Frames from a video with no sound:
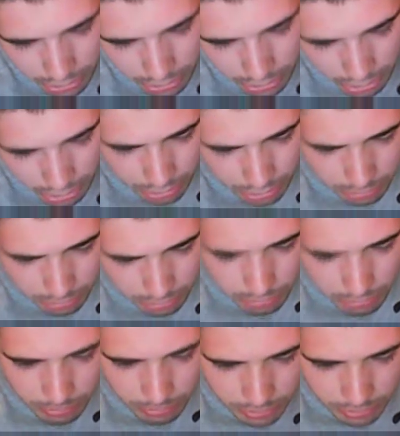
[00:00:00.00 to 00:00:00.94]
go.
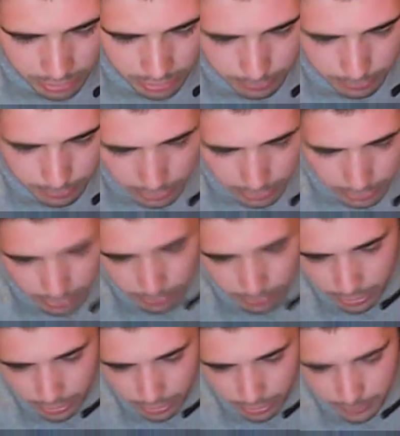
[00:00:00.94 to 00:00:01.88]
Just minimal
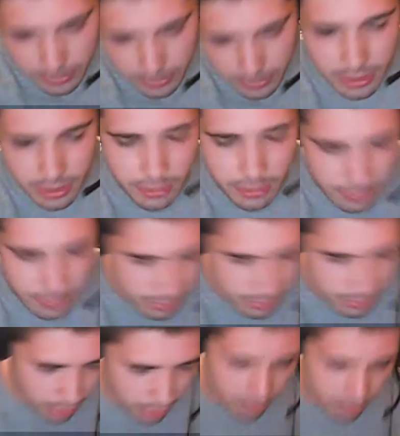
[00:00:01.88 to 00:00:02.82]
problem, but yeah.
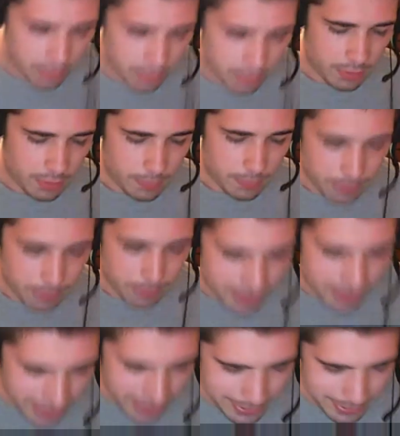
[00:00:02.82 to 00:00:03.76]

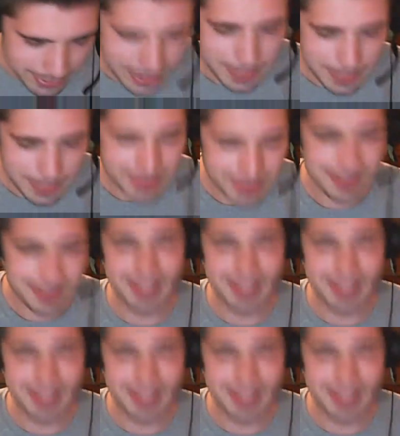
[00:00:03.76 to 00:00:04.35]
God damn it.